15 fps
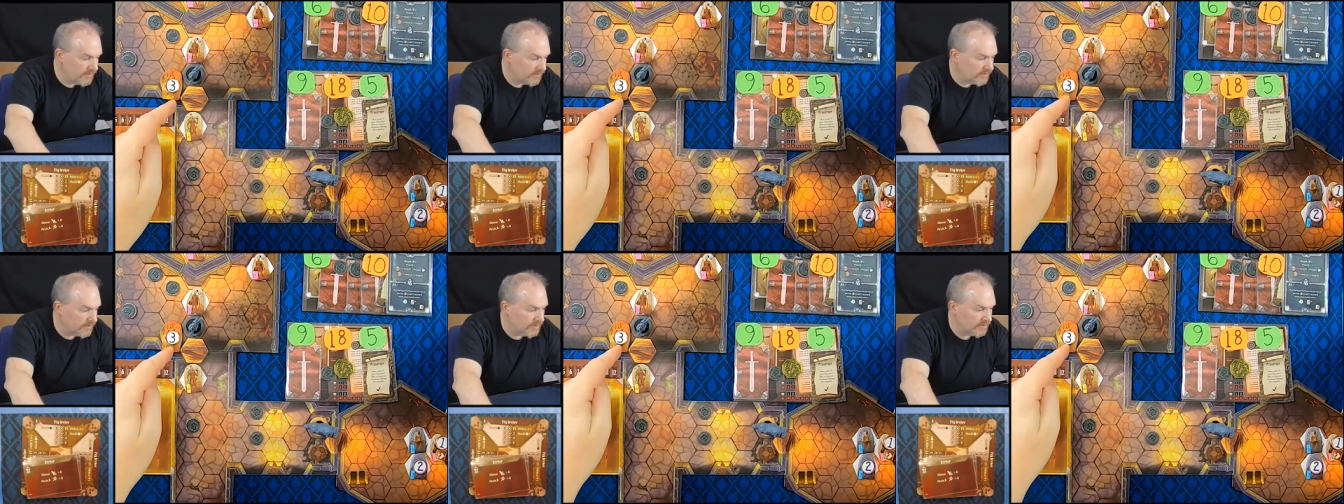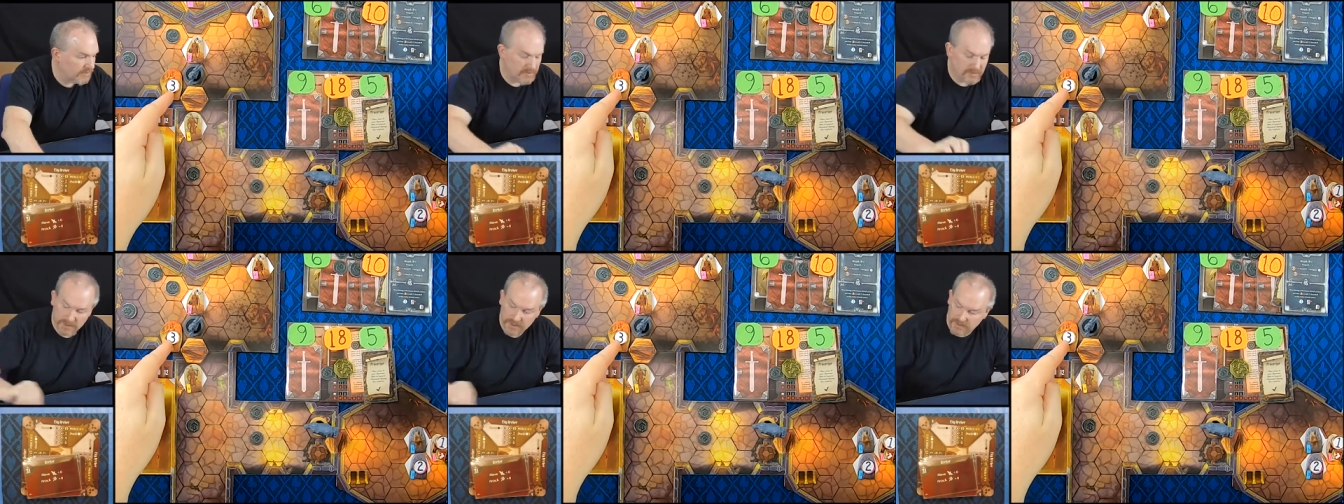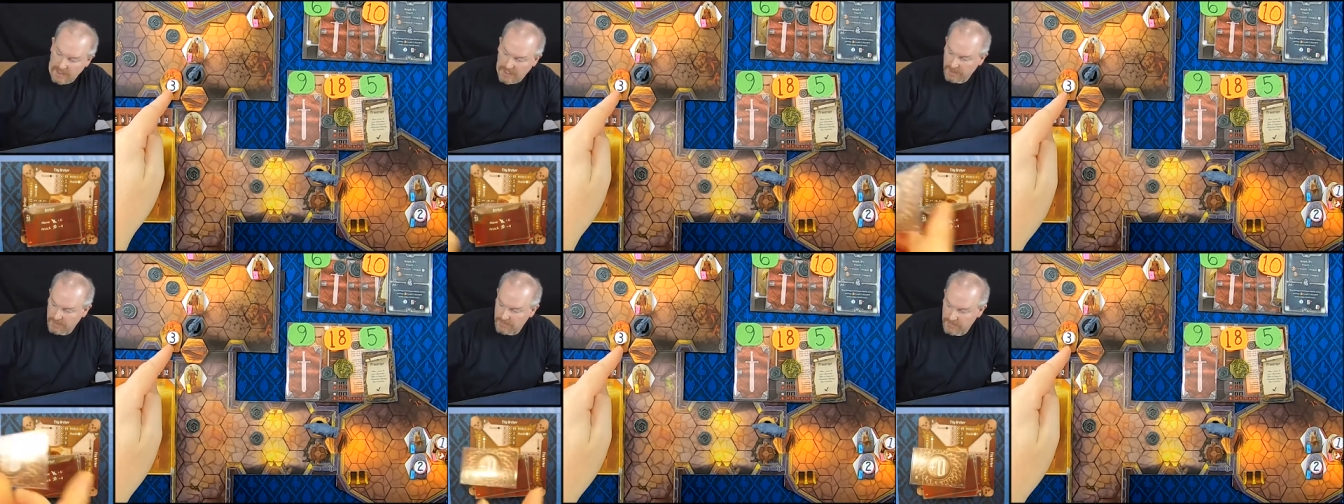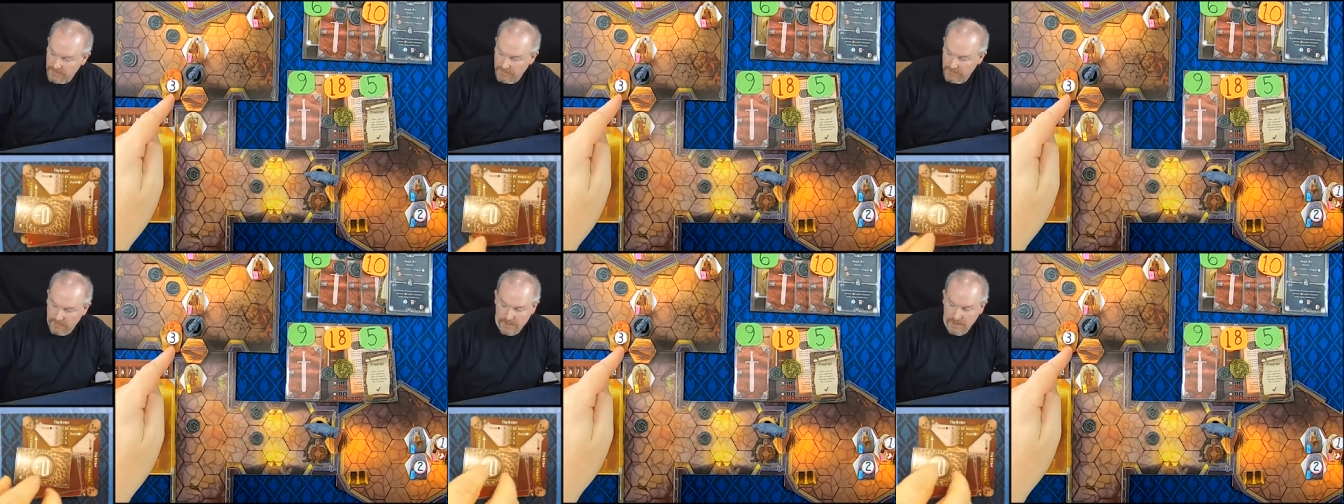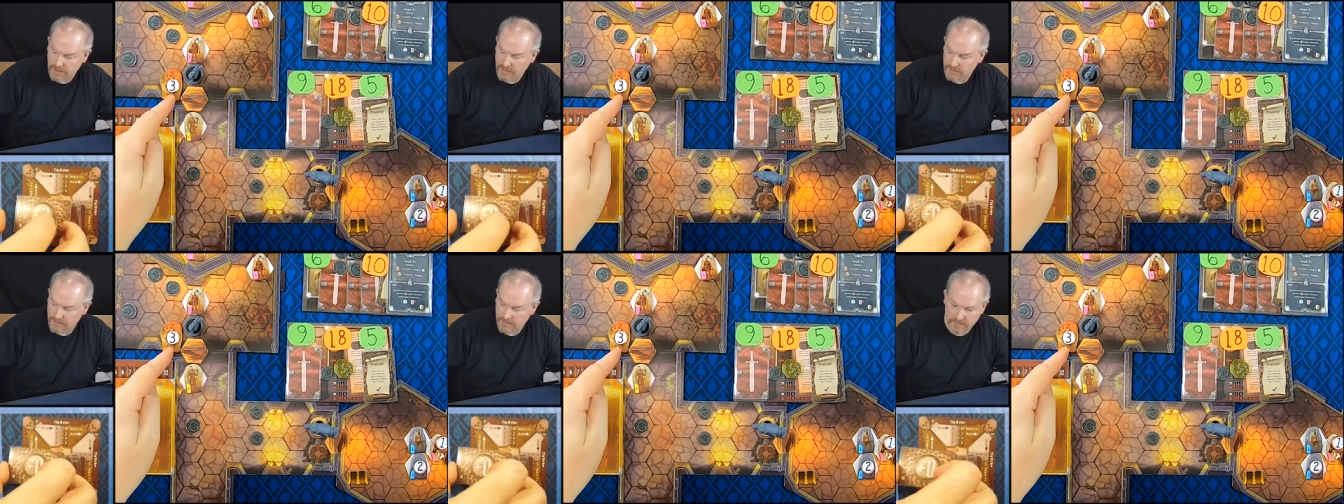So he'll do an attack of
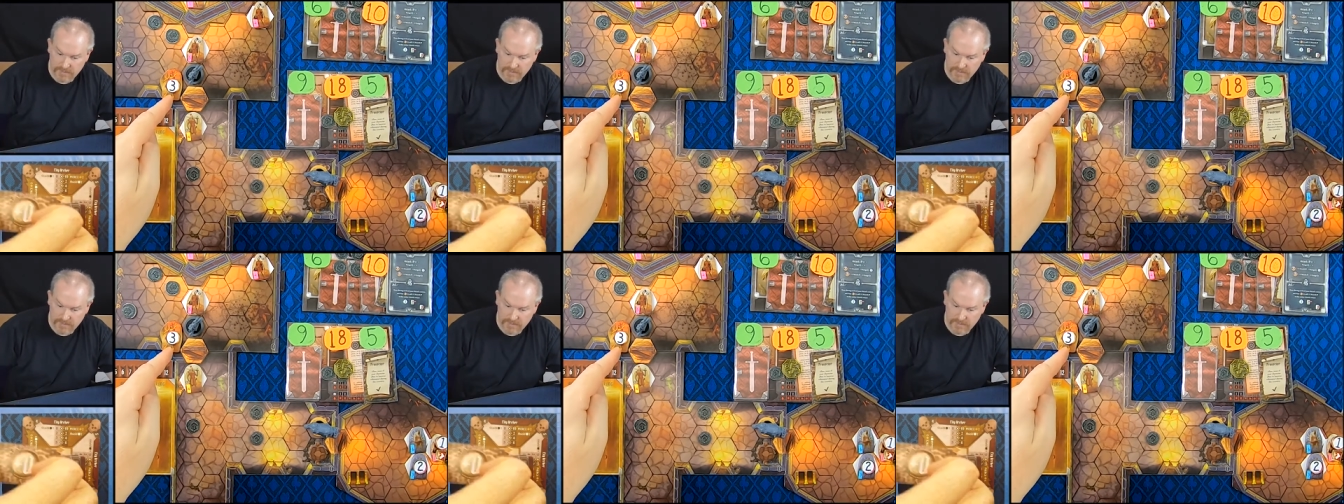3.